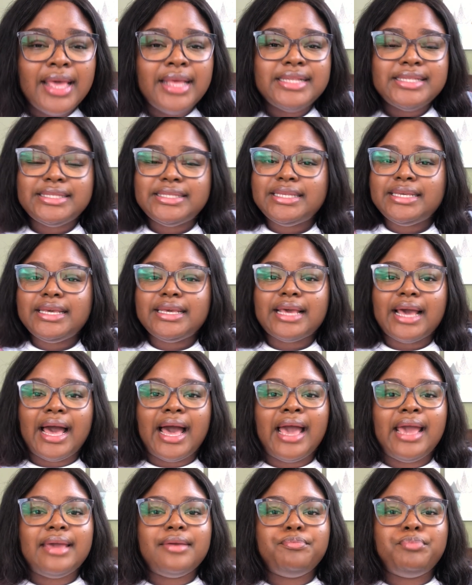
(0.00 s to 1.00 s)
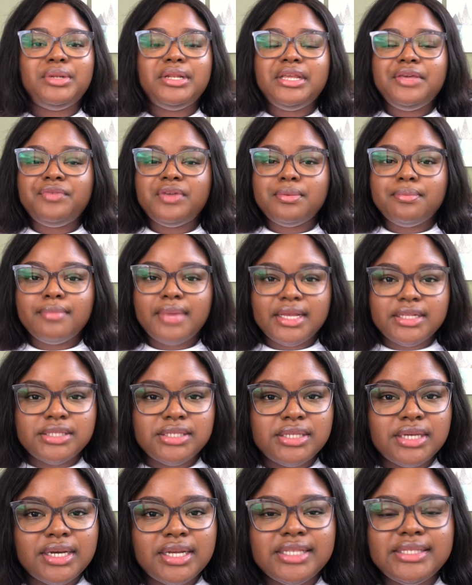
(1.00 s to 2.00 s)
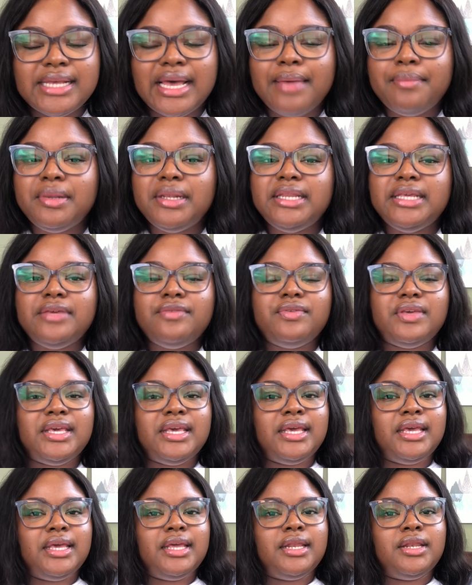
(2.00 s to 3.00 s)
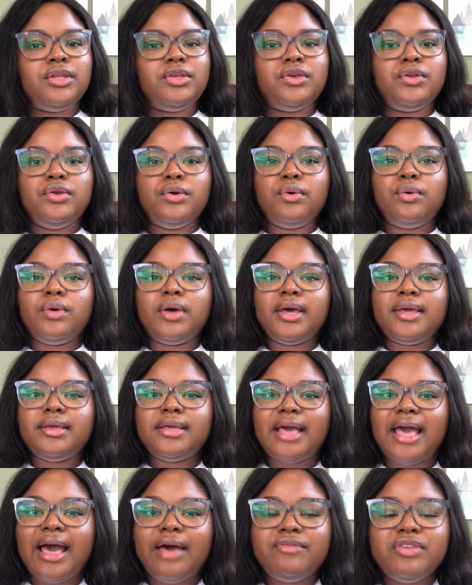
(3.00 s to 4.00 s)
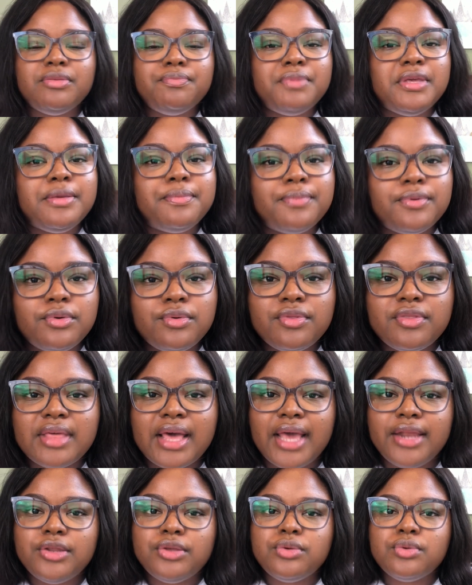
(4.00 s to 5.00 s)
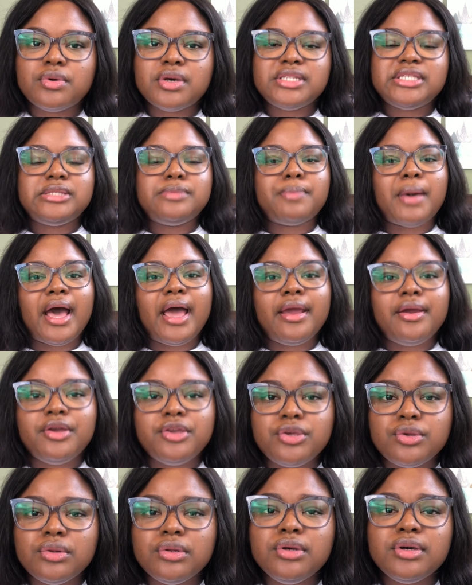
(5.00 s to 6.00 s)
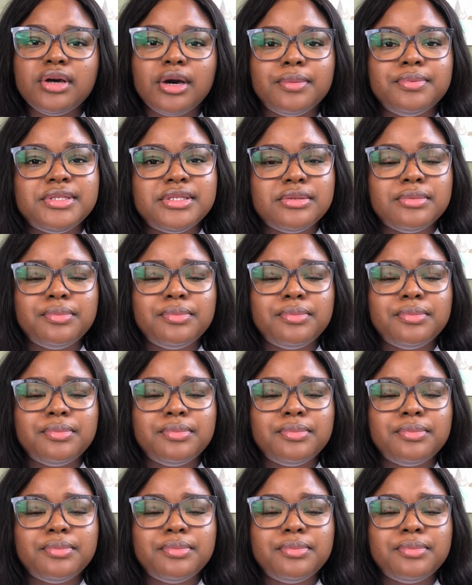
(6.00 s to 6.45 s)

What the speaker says: See, I believe in mentors. I believe in, having people that you aspire, you look up to.